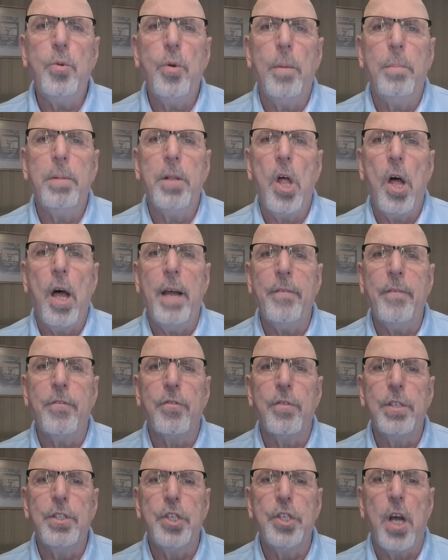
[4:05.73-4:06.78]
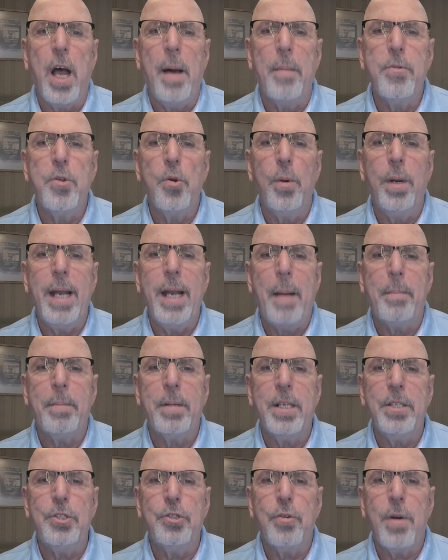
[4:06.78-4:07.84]
to apply for a job through an
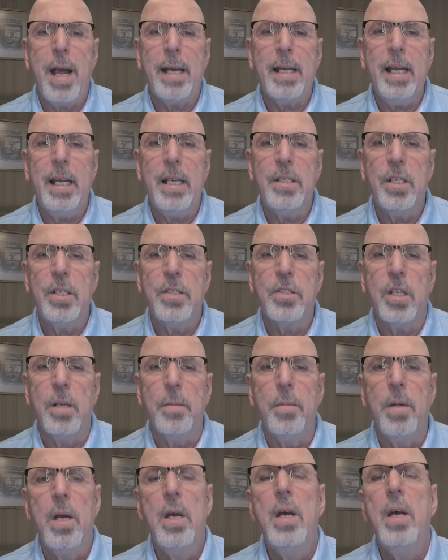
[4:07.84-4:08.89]
applicant tracking system,